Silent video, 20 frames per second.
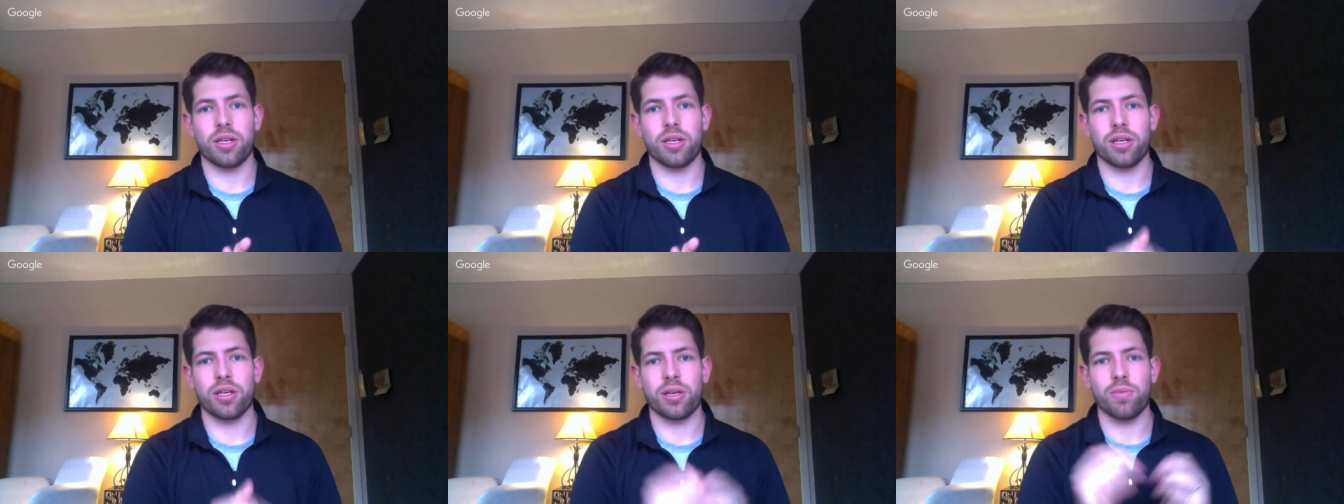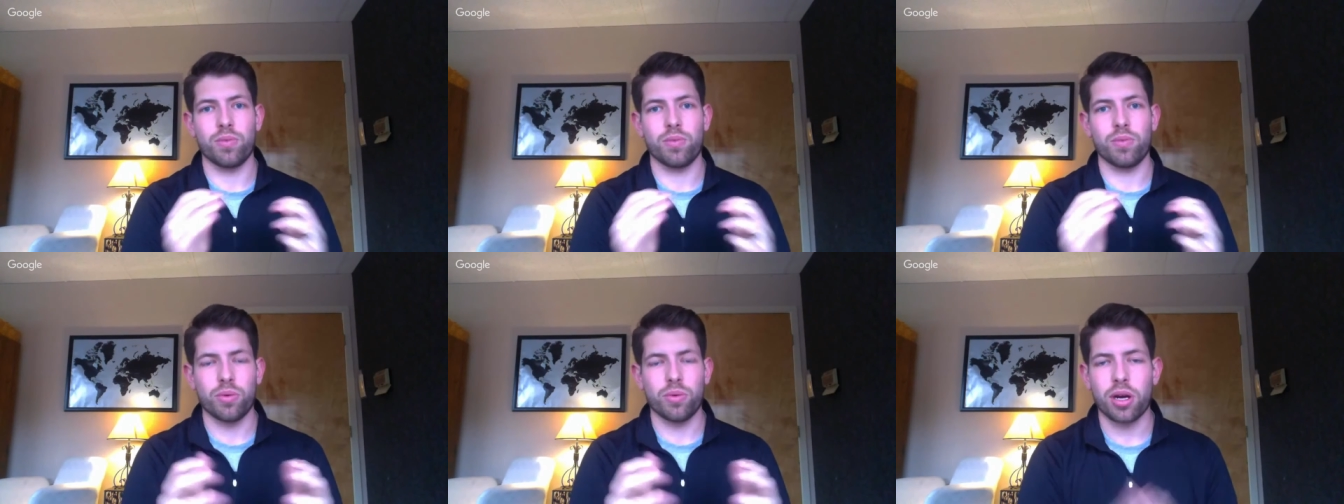And we
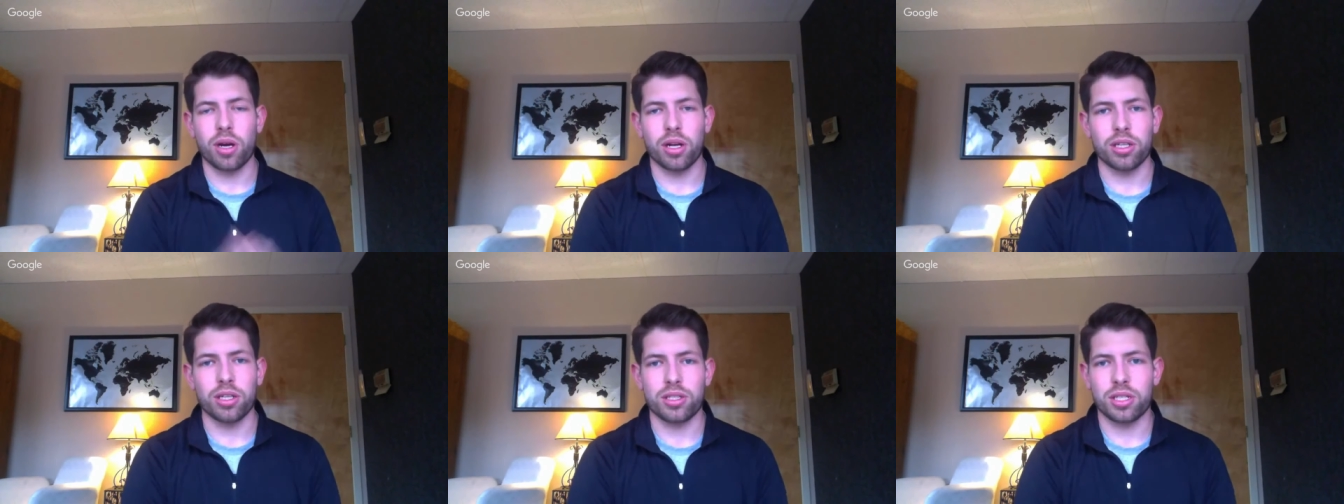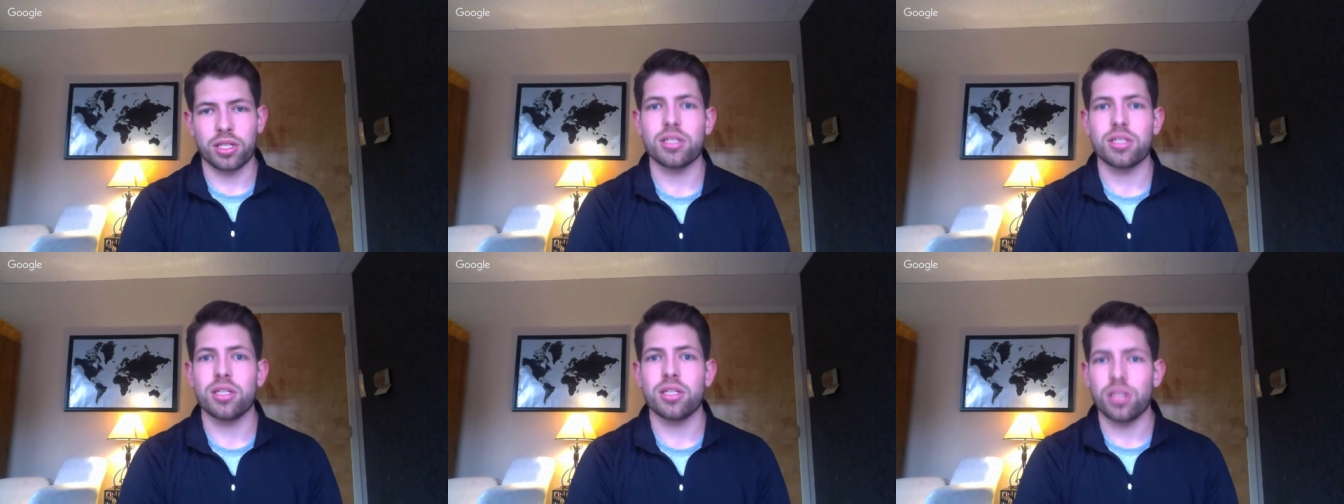want to just
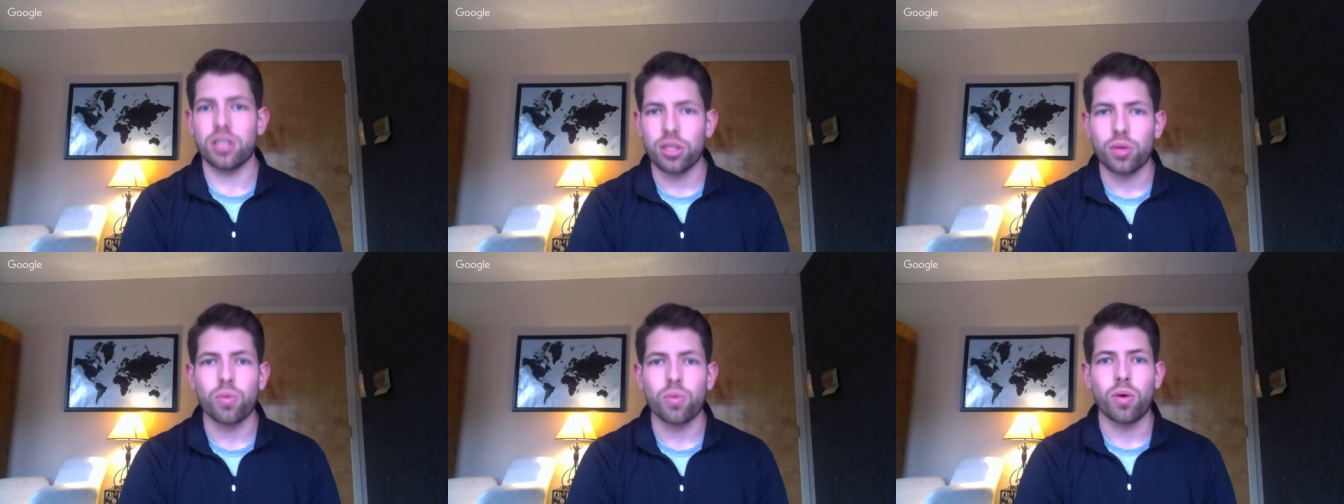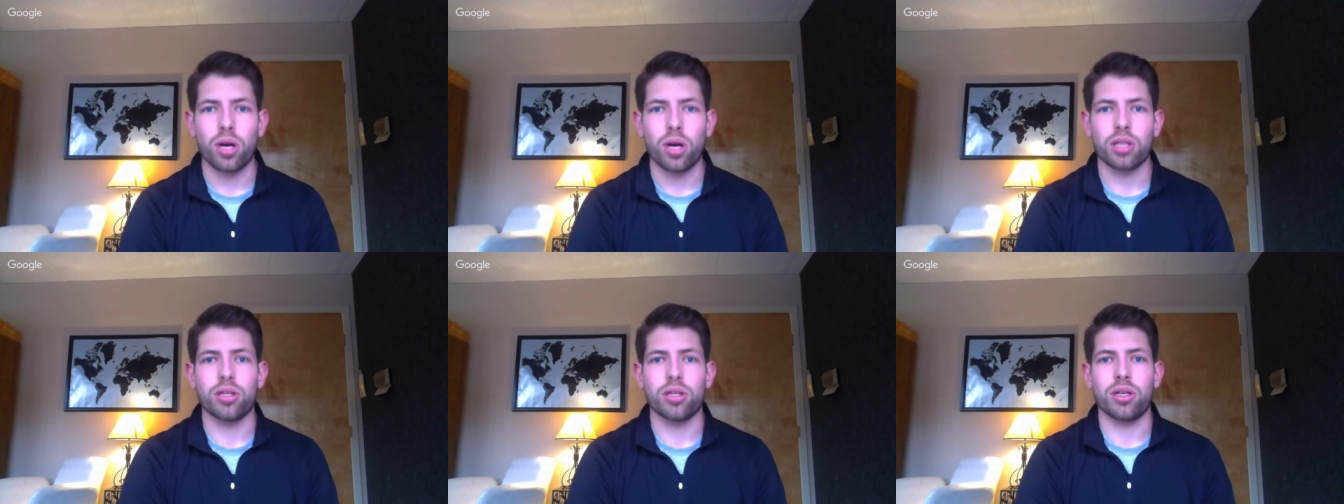continue to
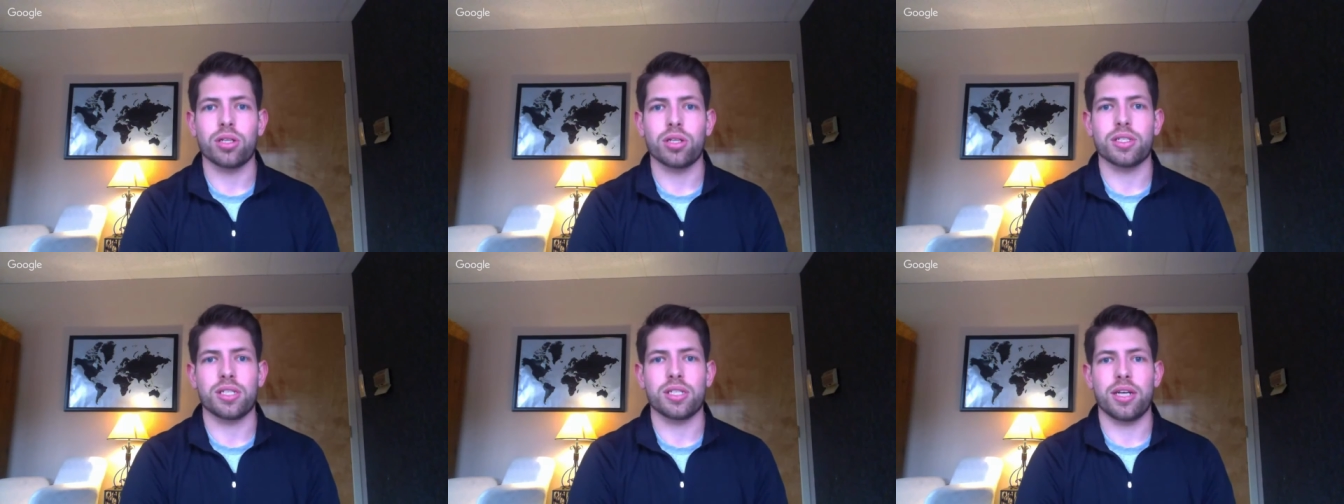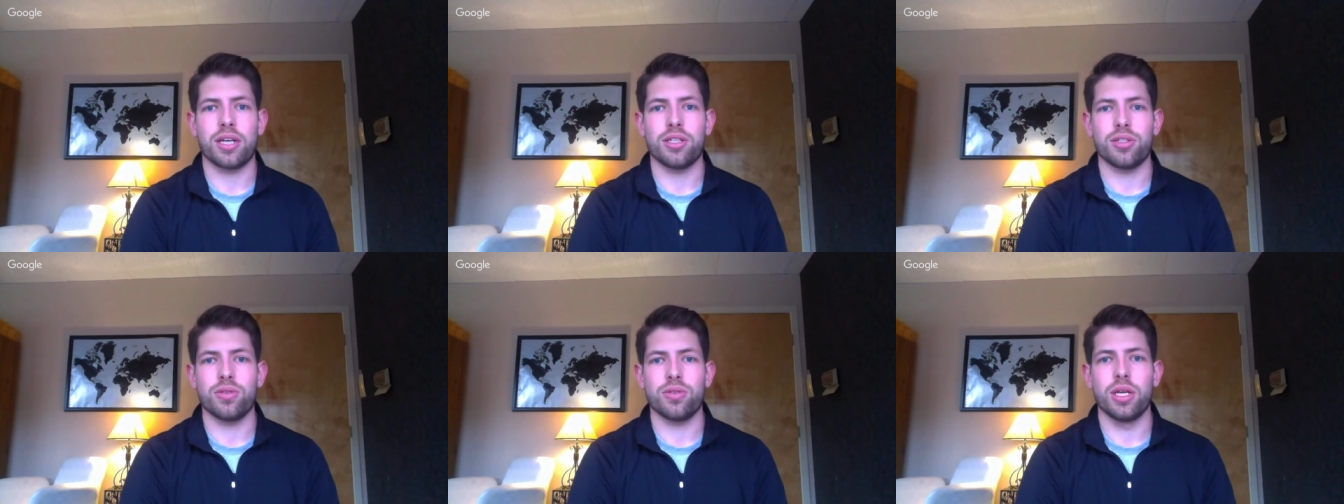walk alongside
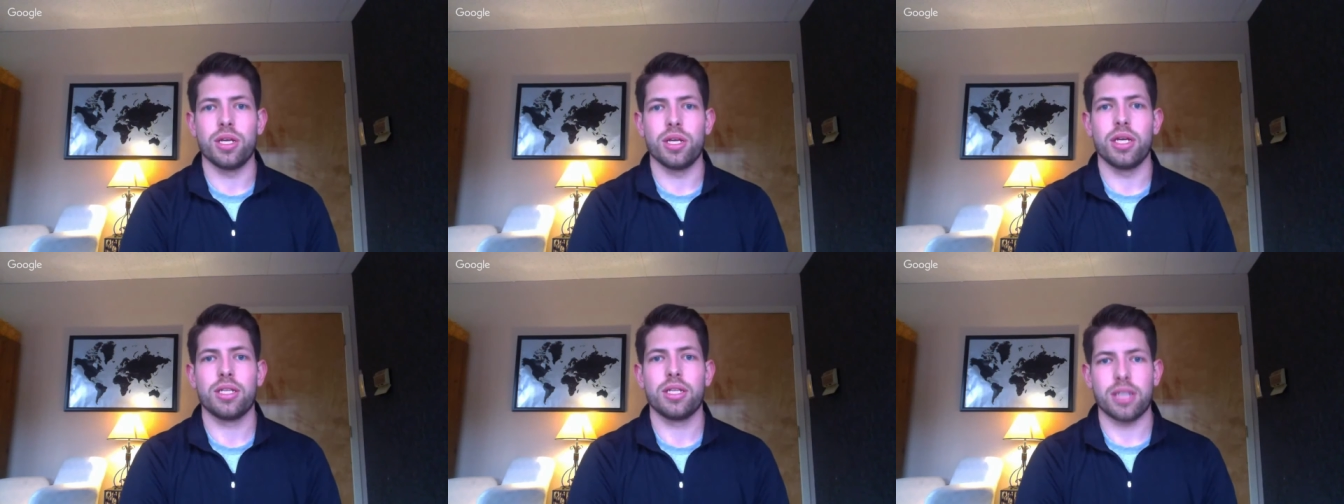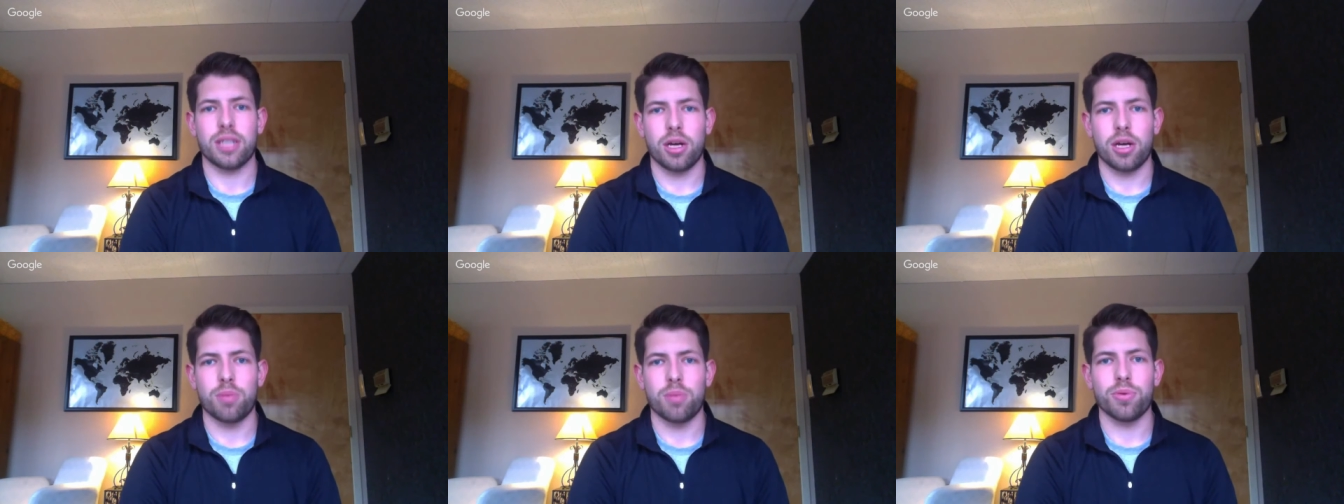you to
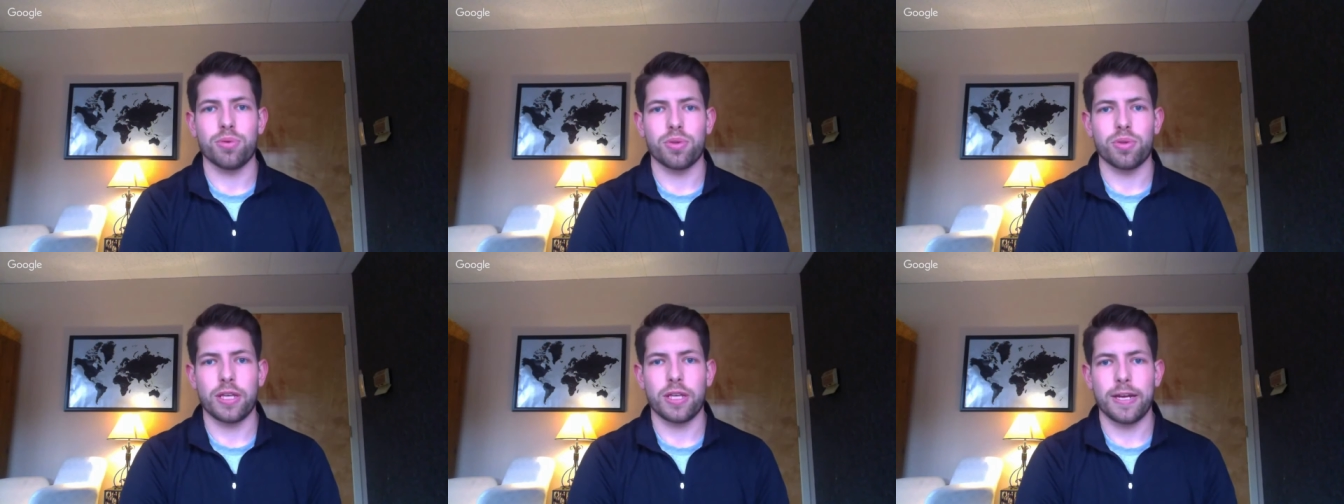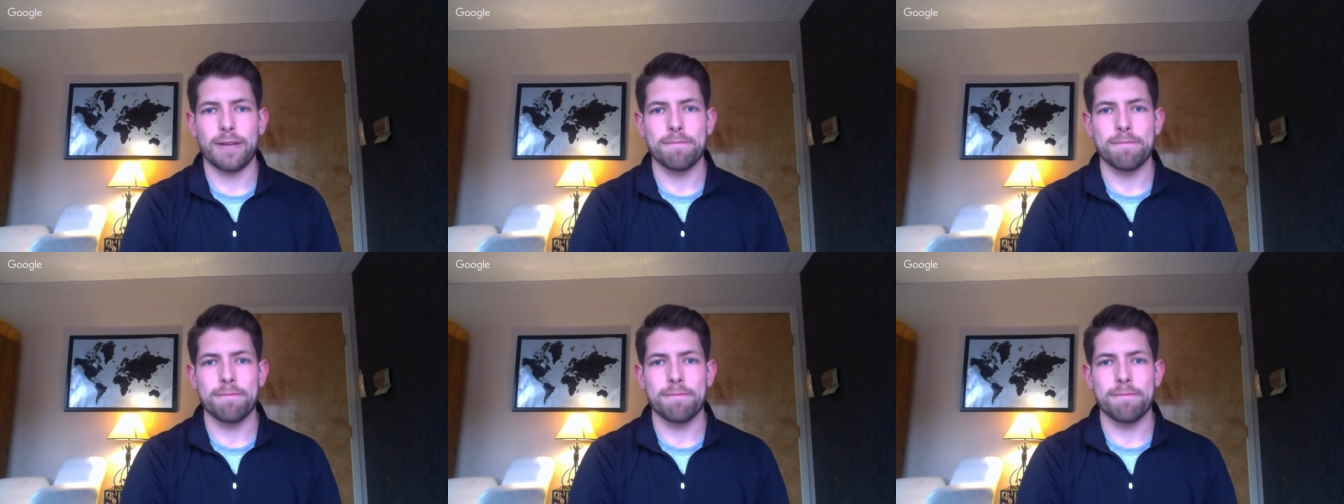help you with that.